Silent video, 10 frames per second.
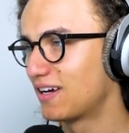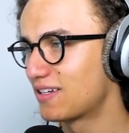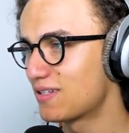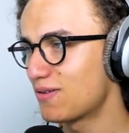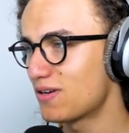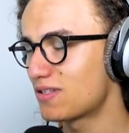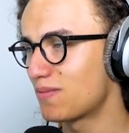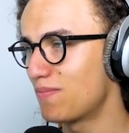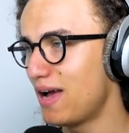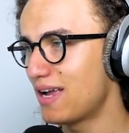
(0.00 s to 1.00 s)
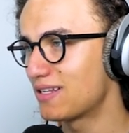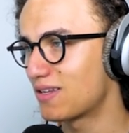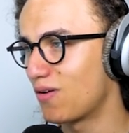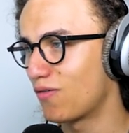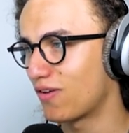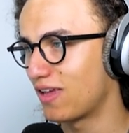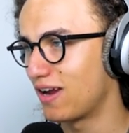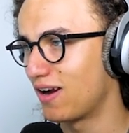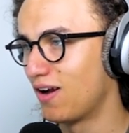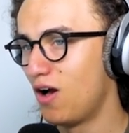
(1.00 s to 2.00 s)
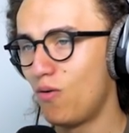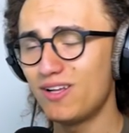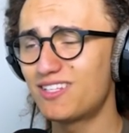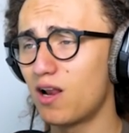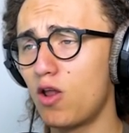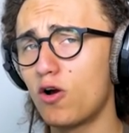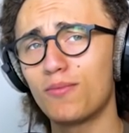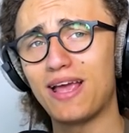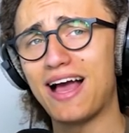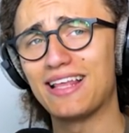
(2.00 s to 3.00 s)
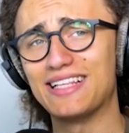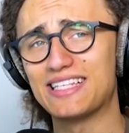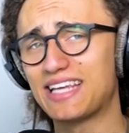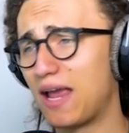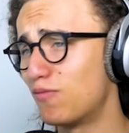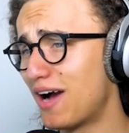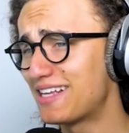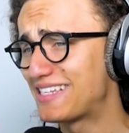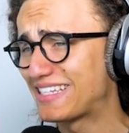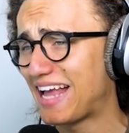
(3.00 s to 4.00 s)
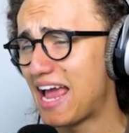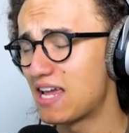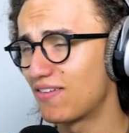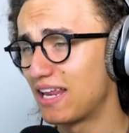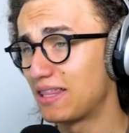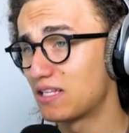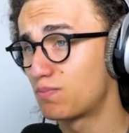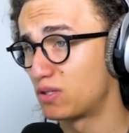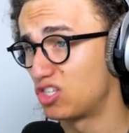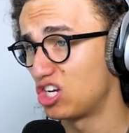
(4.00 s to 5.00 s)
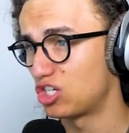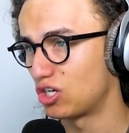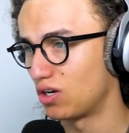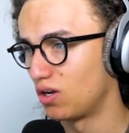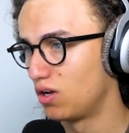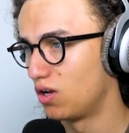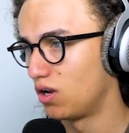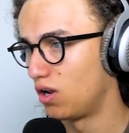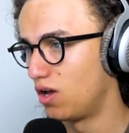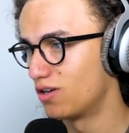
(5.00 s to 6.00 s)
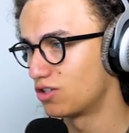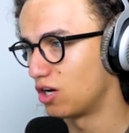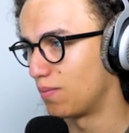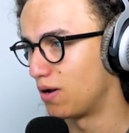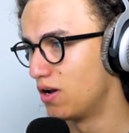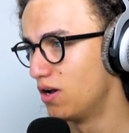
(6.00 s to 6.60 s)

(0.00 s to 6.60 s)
Because there are some mines over there. What's the lore behind this game? Why is this guy even in this position? Long jump.